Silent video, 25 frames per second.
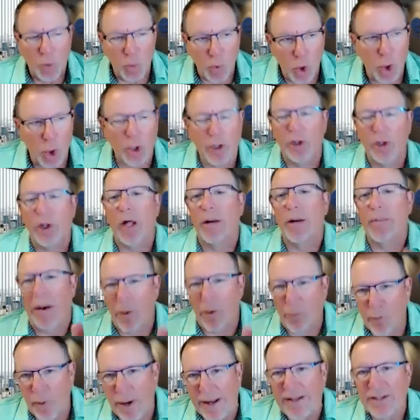heard a lot
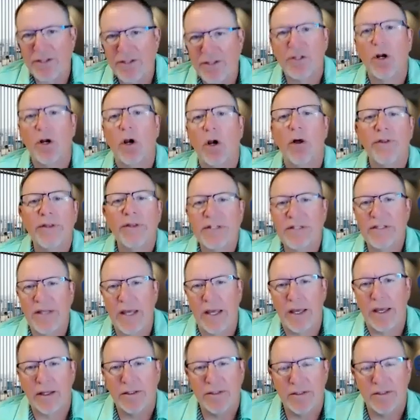about rates and all these
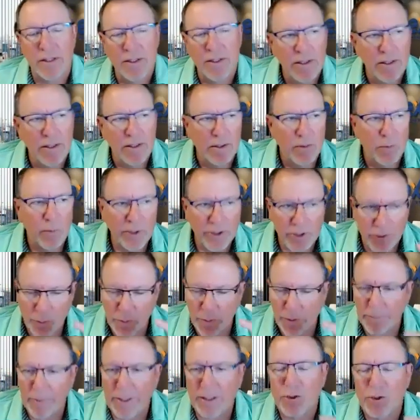things. We just
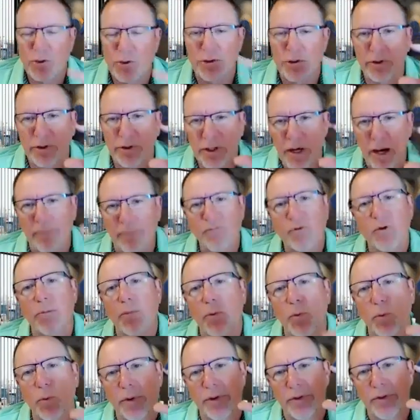want to make sure you're
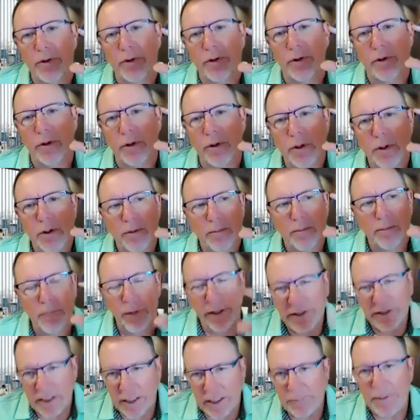comfortable with your
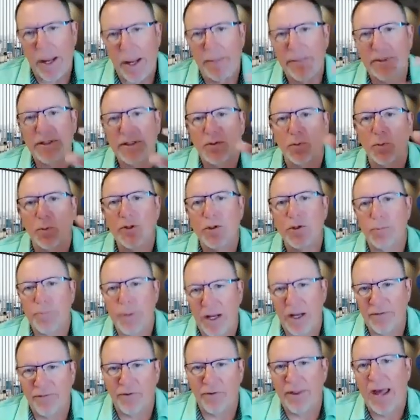monthly payments and what you're
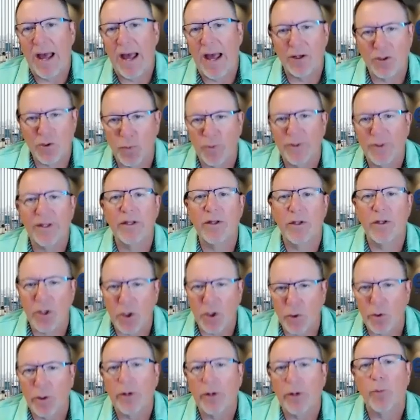paying for the house within the
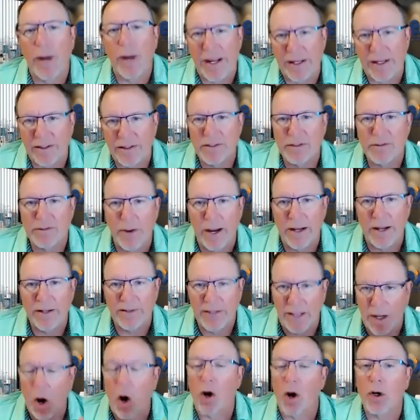current rates, right?
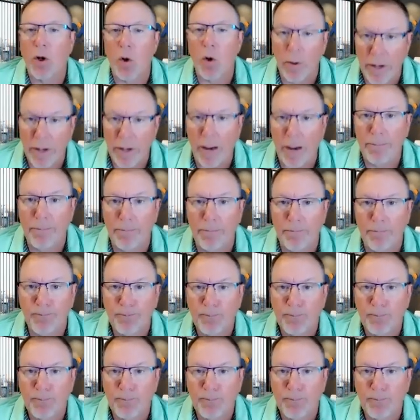They are going up,